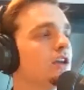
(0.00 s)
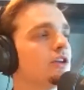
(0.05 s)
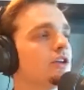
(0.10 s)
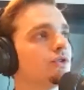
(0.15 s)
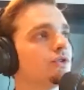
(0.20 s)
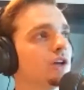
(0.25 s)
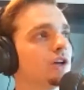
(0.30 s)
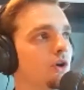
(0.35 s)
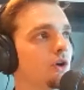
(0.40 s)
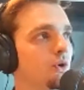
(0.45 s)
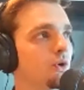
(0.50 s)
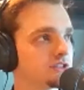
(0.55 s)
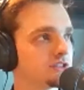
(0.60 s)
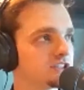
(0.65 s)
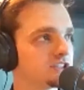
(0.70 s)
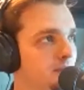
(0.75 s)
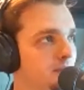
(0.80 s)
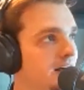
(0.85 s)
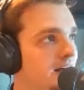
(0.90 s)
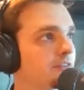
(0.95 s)
You can go on
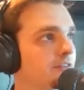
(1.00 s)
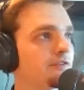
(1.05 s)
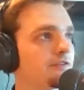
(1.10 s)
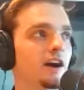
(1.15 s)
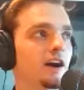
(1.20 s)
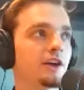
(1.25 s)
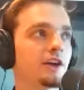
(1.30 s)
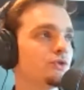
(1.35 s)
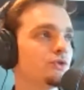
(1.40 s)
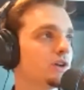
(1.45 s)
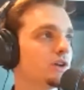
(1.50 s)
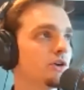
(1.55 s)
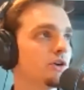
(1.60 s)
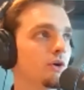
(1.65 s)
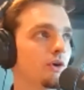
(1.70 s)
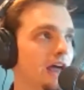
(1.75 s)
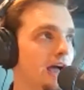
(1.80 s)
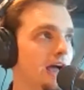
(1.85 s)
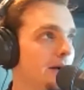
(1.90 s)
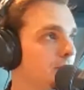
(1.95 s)
Spotify, you could go
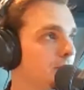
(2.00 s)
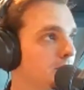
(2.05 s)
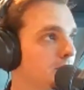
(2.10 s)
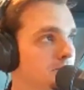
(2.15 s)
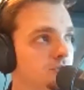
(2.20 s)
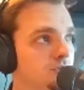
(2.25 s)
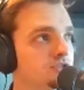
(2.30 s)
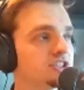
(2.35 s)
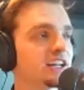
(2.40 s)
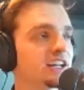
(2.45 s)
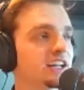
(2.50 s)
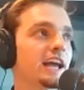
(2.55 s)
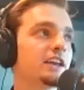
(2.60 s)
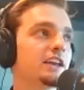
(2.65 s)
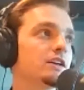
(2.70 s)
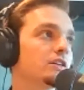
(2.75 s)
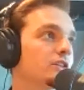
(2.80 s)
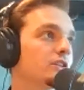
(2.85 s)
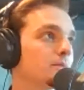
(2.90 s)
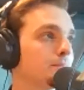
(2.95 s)
on Apple Music,
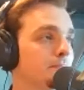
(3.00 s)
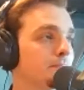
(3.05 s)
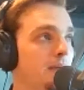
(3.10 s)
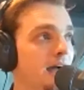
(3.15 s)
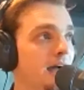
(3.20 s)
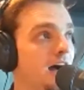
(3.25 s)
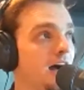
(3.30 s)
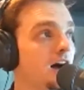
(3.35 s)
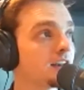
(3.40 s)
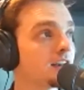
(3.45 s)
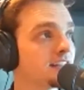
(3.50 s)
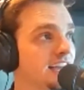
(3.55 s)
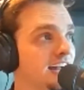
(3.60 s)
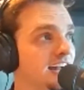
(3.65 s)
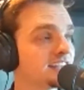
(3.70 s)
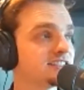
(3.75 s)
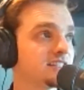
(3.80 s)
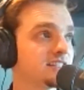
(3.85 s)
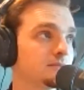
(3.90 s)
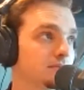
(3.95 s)
any other
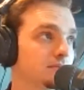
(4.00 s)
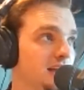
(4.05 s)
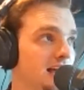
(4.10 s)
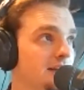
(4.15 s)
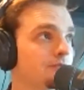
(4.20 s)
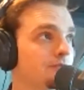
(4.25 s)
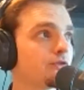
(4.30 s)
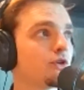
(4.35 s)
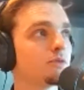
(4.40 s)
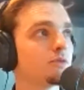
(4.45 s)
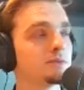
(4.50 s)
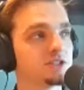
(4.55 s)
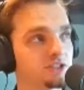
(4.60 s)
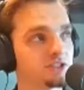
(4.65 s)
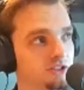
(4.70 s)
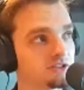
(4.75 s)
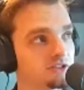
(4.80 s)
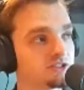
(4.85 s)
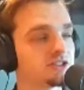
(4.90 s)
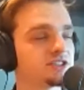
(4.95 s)
podcasting platform, and
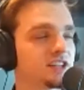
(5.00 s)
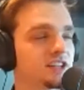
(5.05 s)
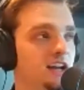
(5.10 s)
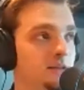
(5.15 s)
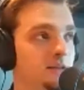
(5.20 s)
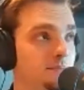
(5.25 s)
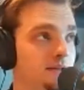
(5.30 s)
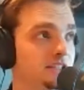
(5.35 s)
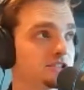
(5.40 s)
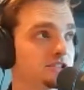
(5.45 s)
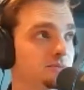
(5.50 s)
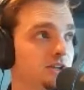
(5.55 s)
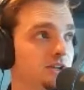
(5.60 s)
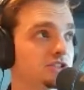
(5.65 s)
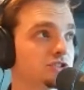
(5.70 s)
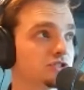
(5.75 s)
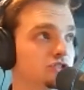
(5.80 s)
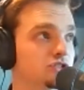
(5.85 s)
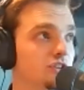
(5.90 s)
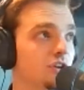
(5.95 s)
search the Scotty P
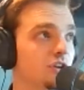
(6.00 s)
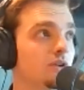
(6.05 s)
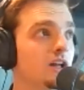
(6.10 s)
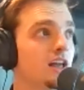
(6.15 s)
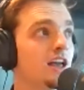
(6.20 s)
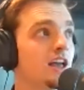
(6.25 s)
Inspiration Show,